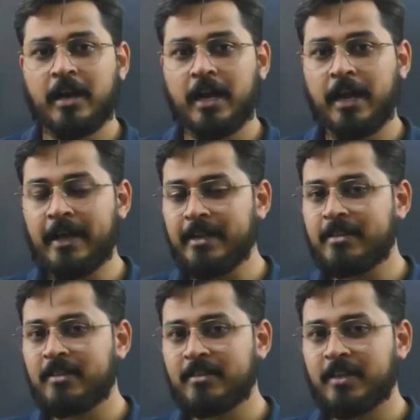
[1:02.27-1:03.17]

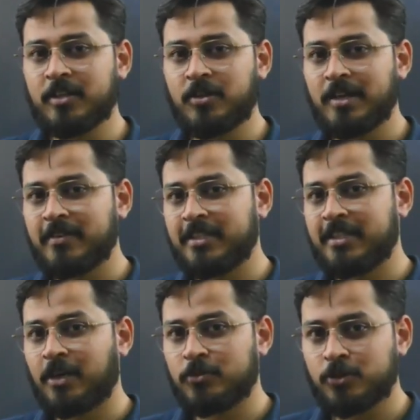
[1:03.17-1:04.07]
Anything that you have any
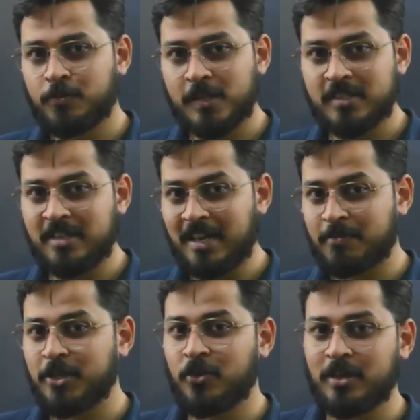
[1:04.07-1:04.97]
doubts, you please let me
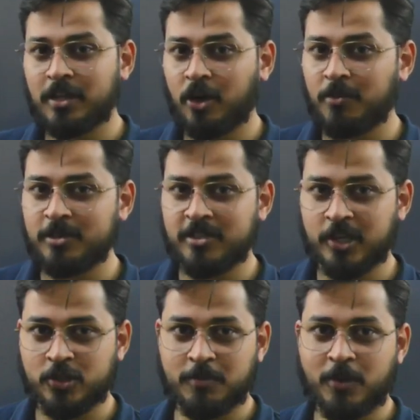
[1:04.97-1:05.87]
know in the comment
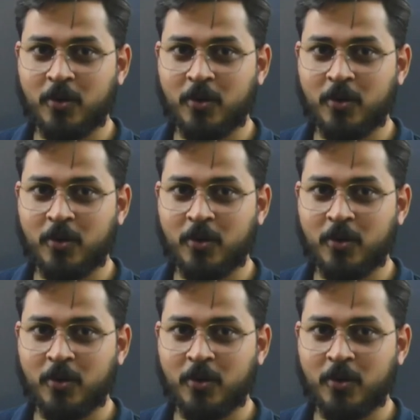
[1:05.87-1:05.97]
section below,